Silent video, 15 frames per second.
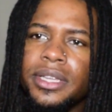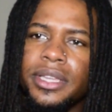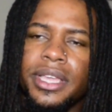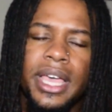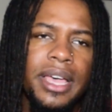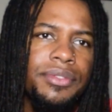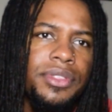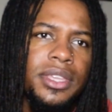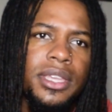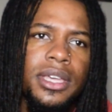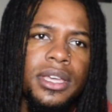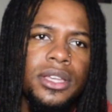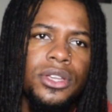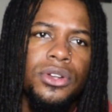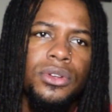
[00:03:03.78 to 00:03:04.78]
yeah, after
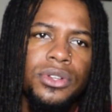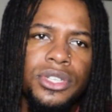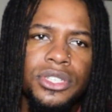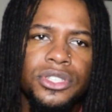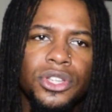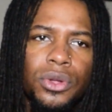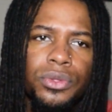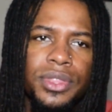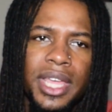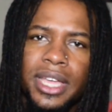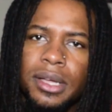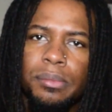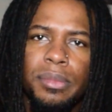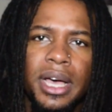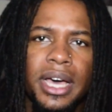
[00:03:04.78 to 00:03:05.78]
year, you know, you just don't
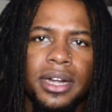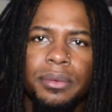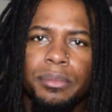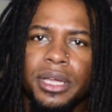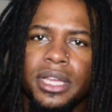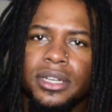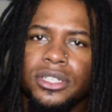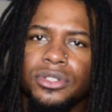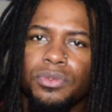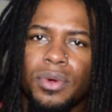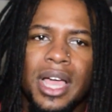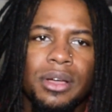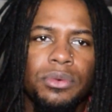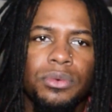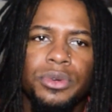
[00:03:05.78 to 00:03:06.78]
think about it, man. Just
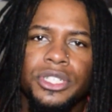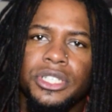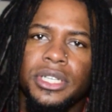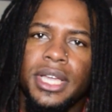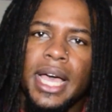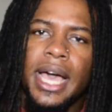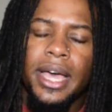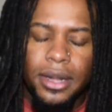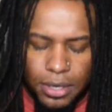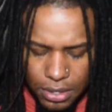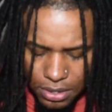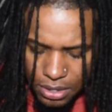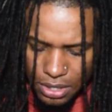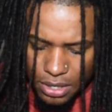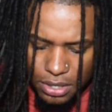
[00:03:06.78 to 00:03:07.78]
rock with what you got,
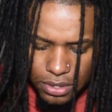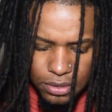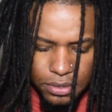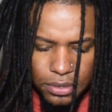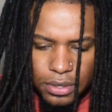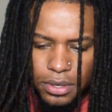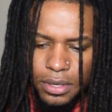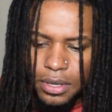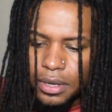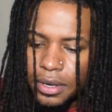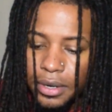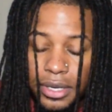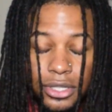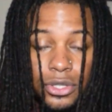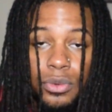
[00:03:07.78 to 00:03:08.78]
and
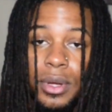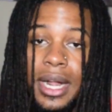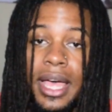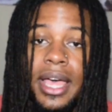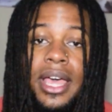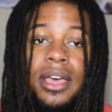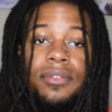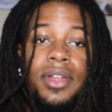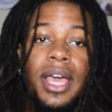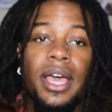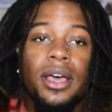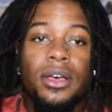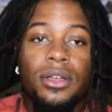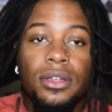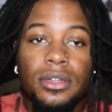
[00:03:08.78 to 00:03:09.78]
this is what I have
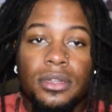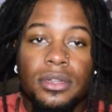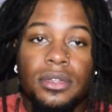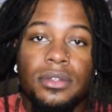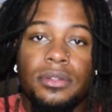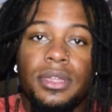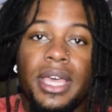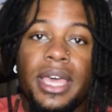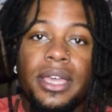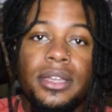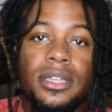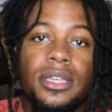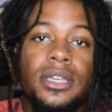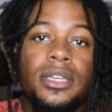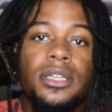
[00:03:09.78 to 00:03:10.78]
now.
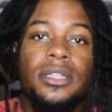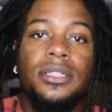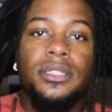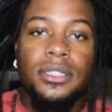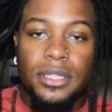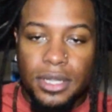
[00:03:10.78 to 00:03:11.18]
8 years,